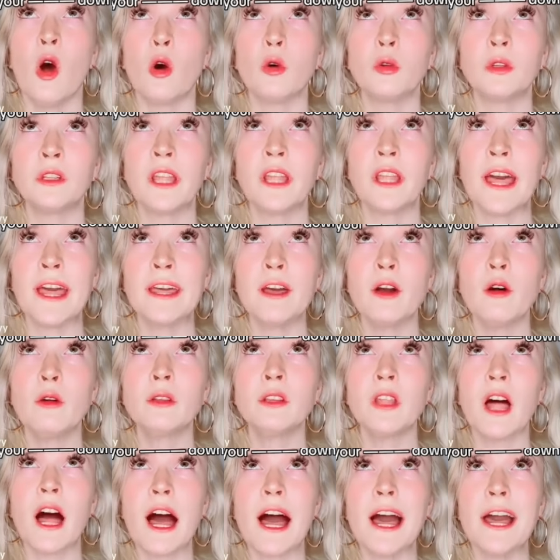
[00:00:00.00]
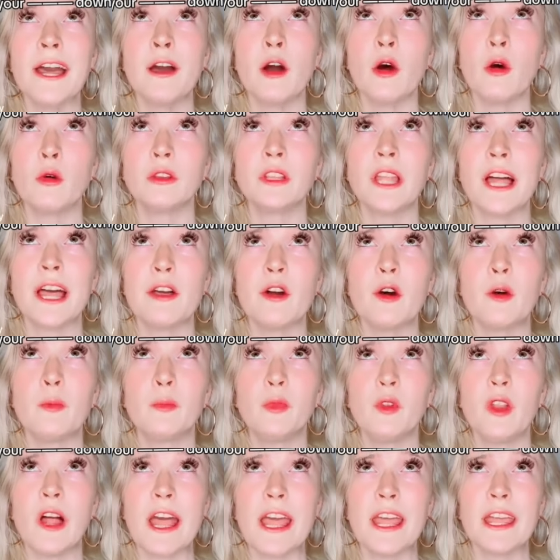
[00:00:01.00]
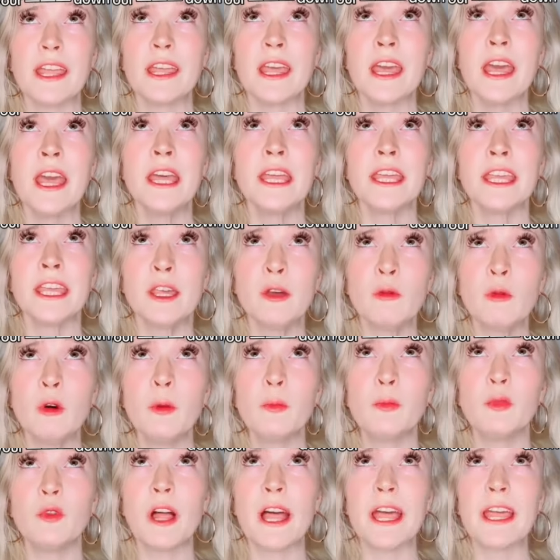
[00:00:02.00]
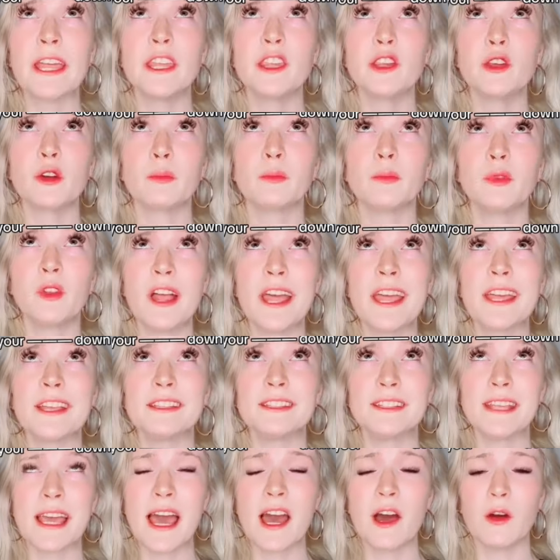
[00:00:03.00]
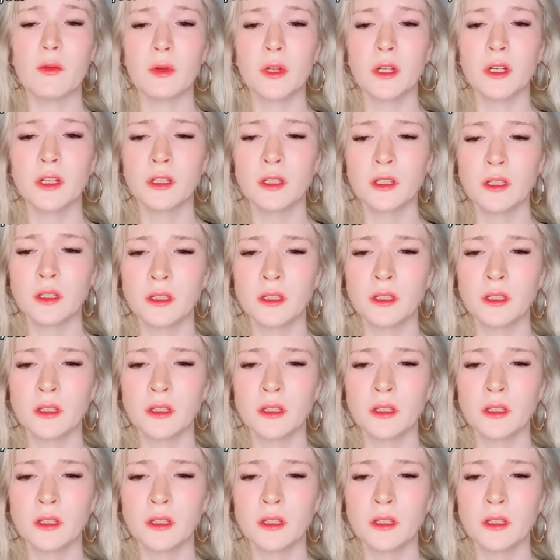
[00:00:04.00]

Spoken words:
Ole, ole, ole, ole, blank. He will blank your blank down.